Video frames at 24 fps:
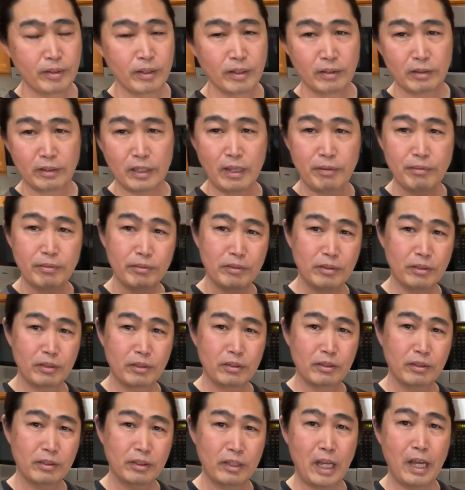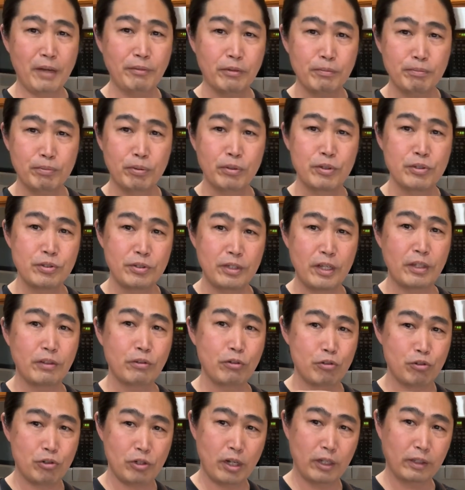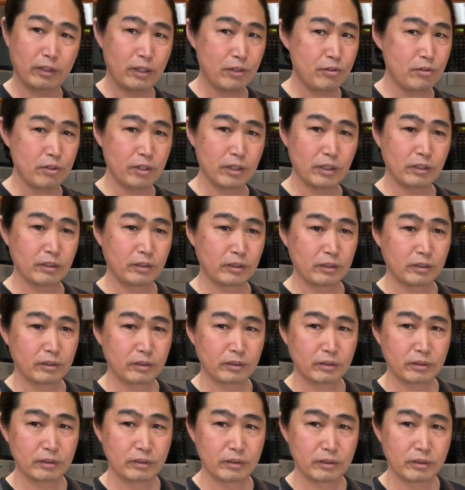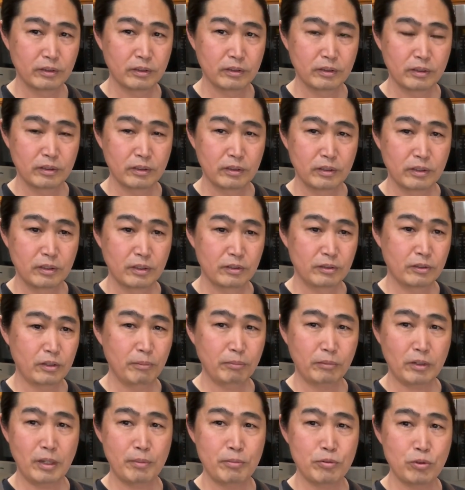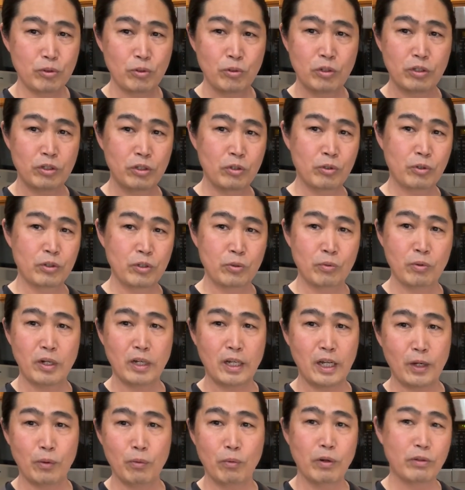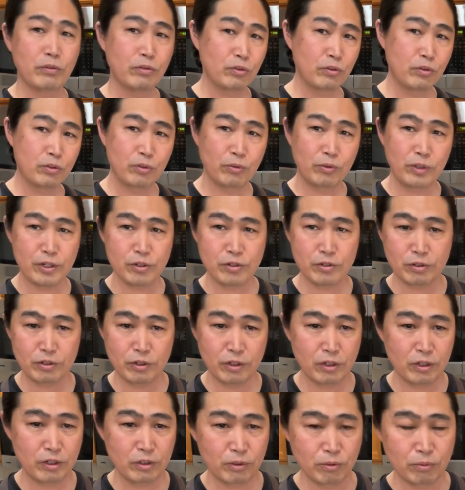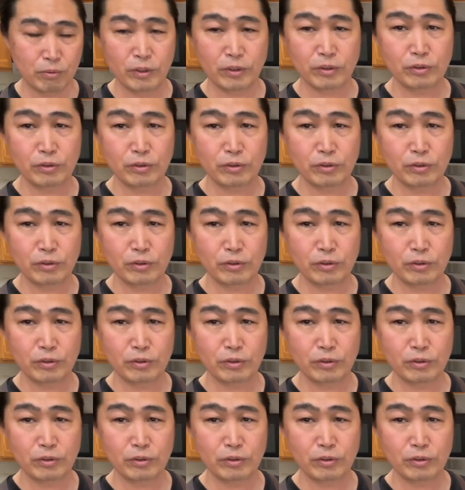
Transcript: they have, they have to put standard shot that's it sometimes you, you you want like 1 to 2 ratio or 1